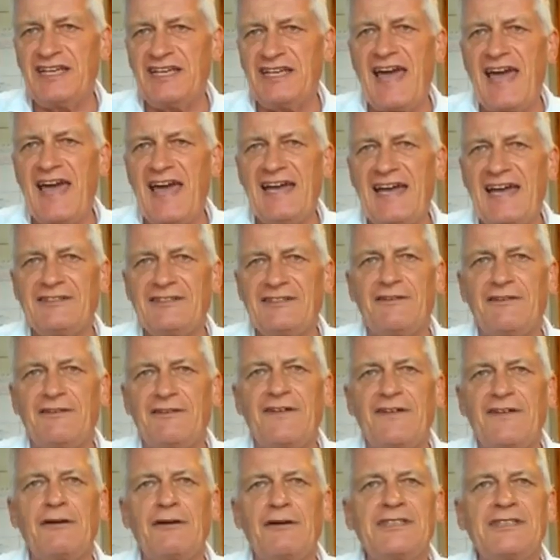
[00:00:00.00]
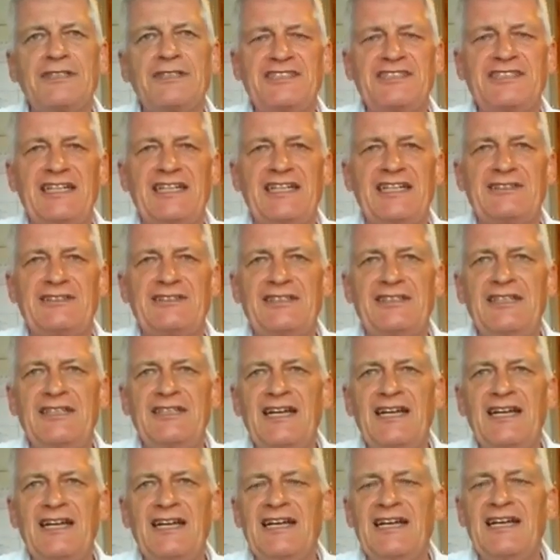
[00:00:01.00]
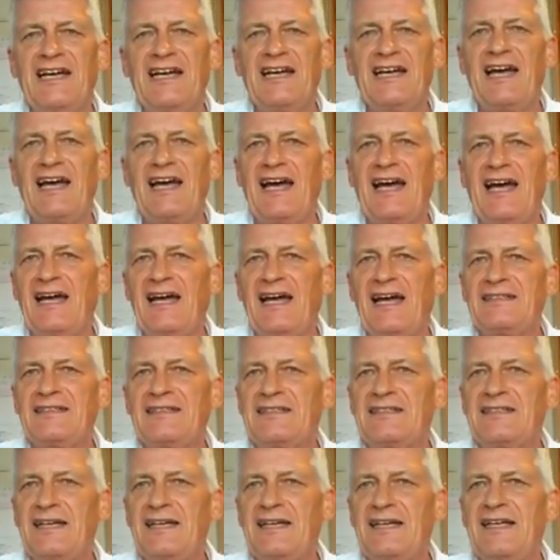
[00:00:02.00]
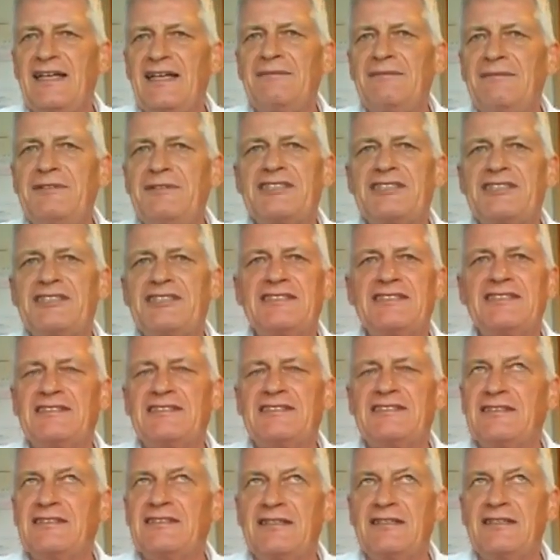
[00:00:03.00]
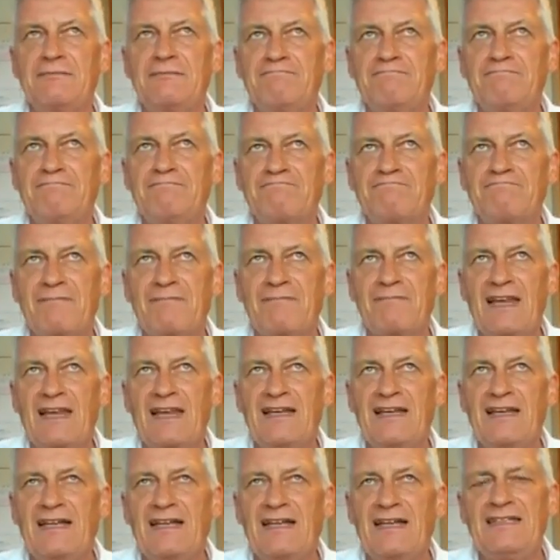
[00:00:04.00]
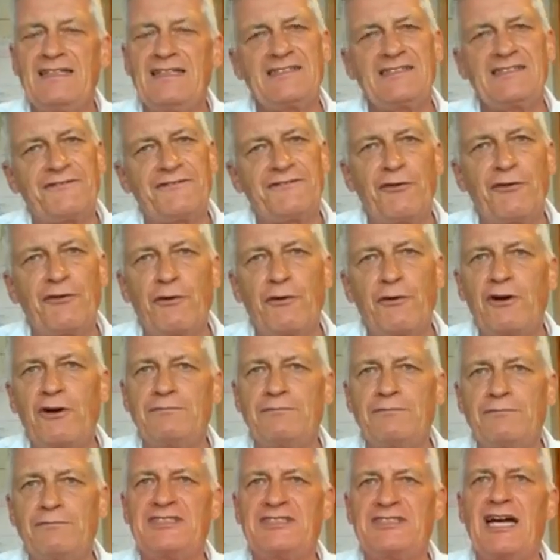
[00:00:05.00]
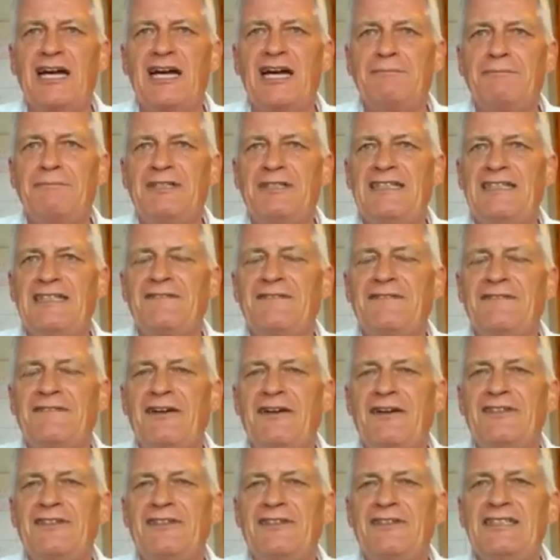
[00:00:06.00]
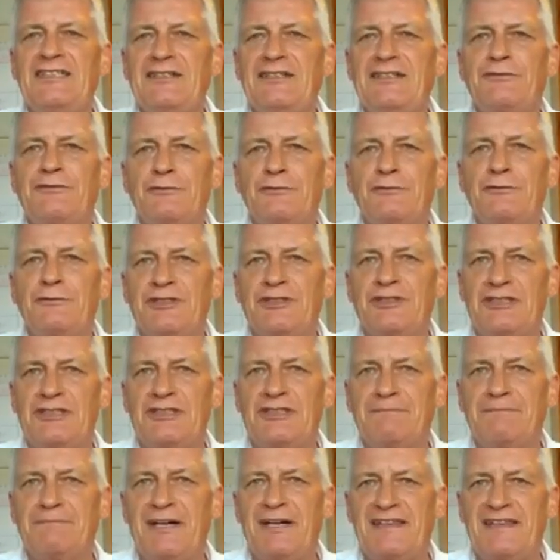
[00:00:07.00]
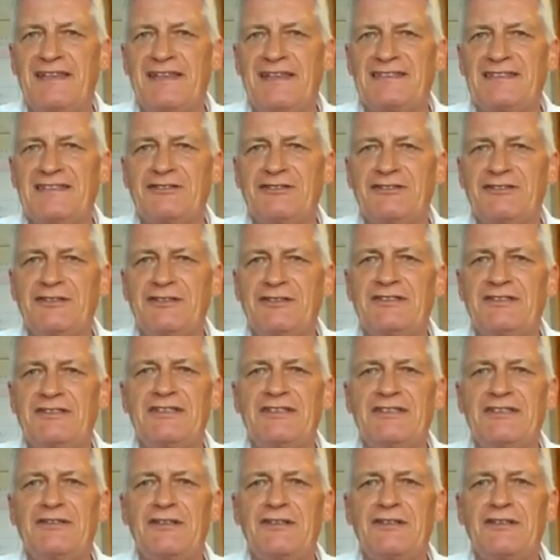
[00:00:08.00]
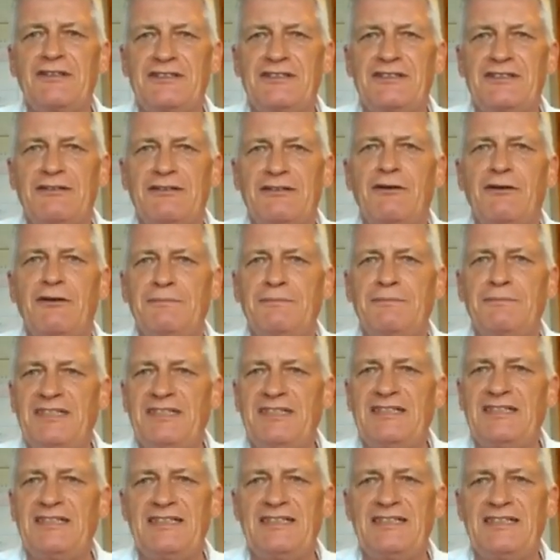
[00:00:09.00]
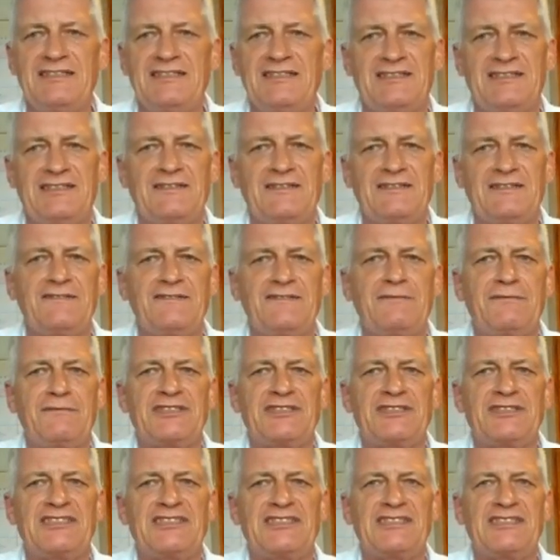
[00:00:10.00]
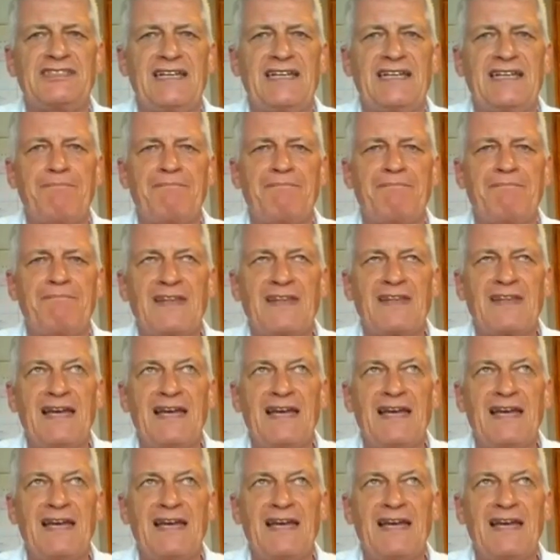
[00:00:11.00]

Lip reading: ahead of our sector, and let me just list four, which I believe are really crucial, but that's certainly not a complete list of what's up